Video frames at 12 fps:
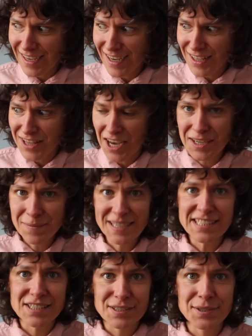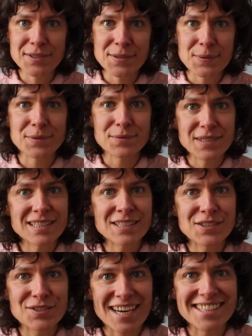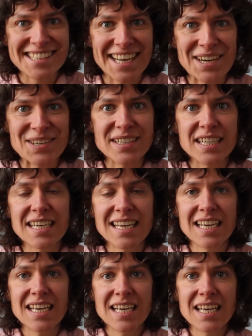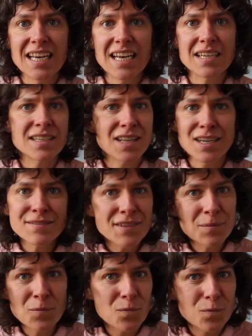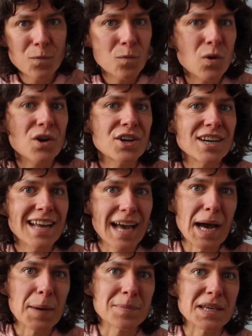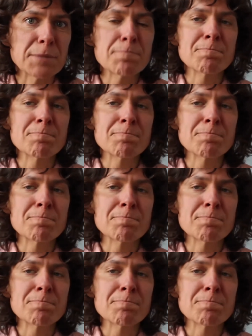a lot of my students were really stressed out, and a lot of them weren't happy.